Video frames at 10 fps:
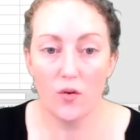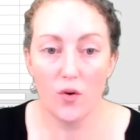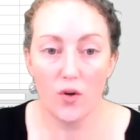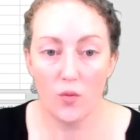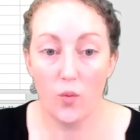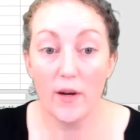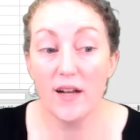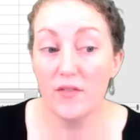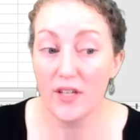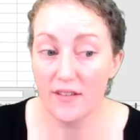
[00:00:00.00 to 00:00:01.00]
or
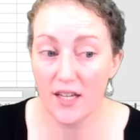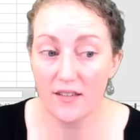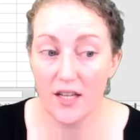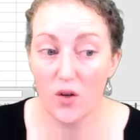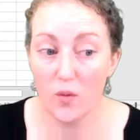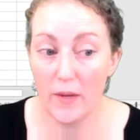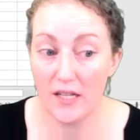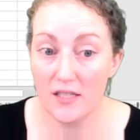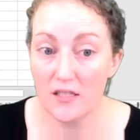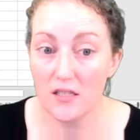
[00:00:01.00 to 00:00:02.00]
wherever you think they look
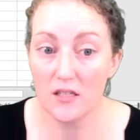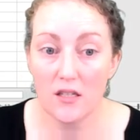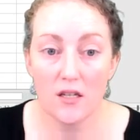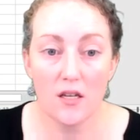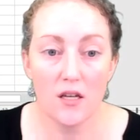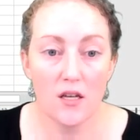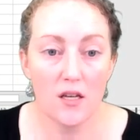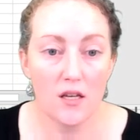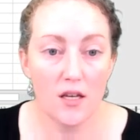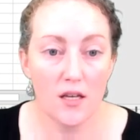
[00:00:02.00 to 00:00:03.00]
best.
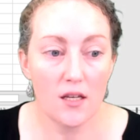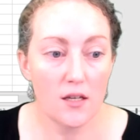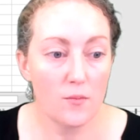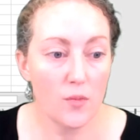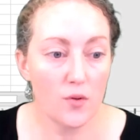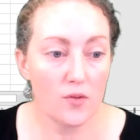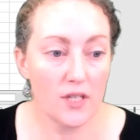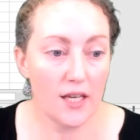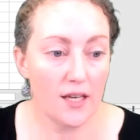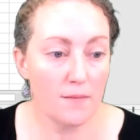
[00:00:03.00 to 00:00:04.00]

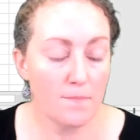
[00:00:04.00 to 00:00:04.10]
Okay.